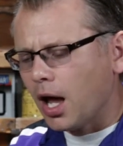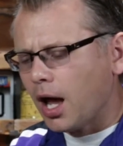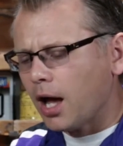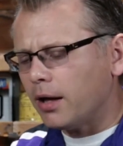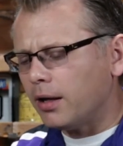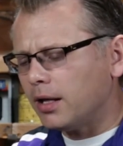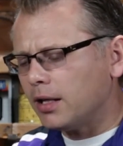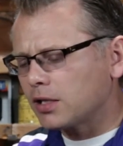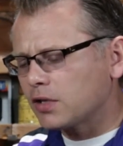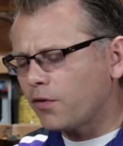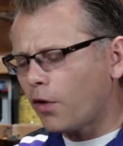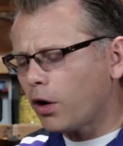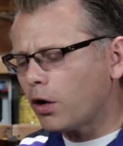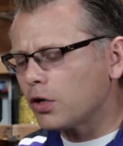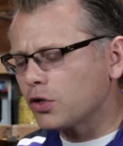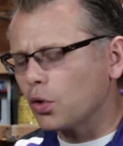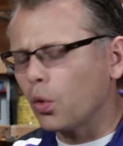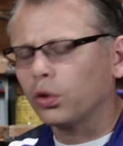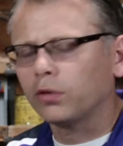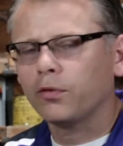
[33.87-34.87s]
As far
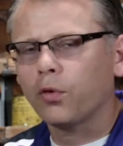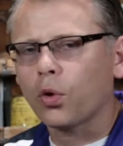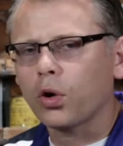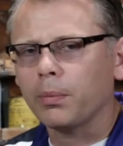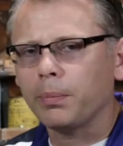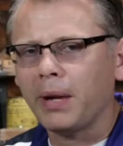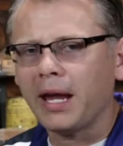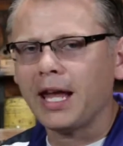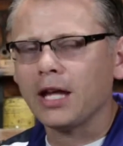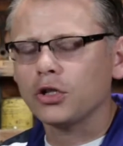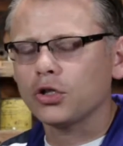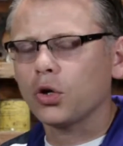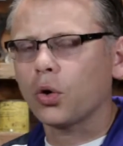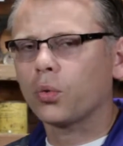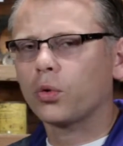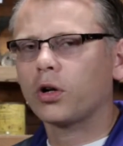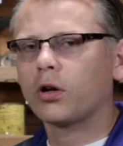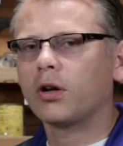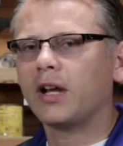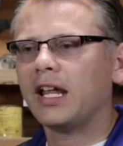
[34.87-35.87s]
as old Ford Banjo
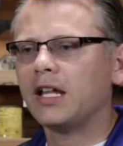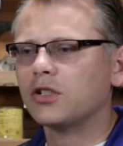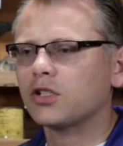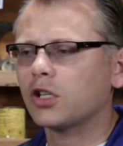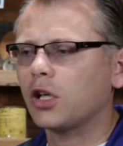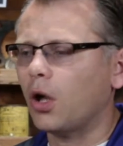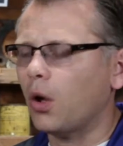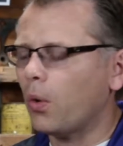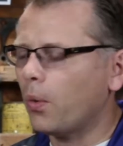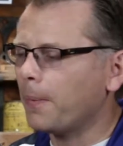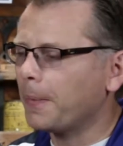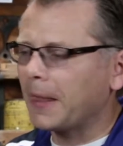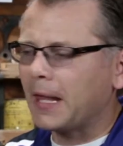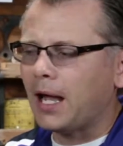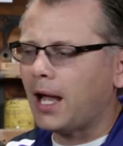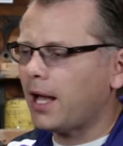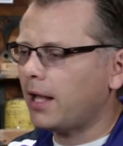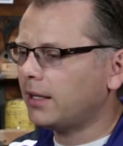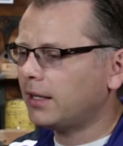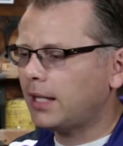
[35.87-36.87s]
rear ends go,
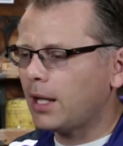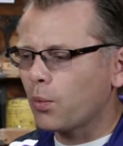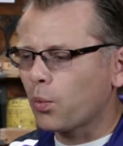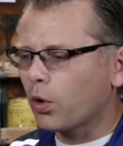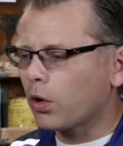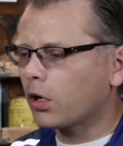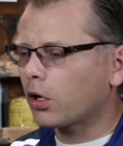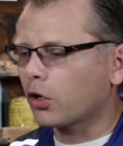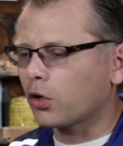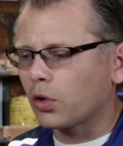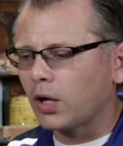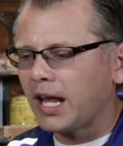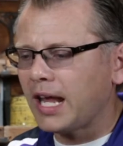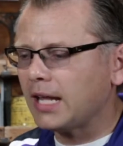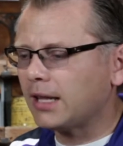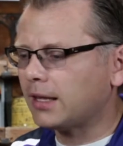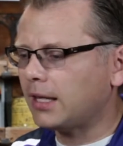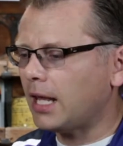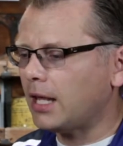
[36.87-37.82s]
they work great.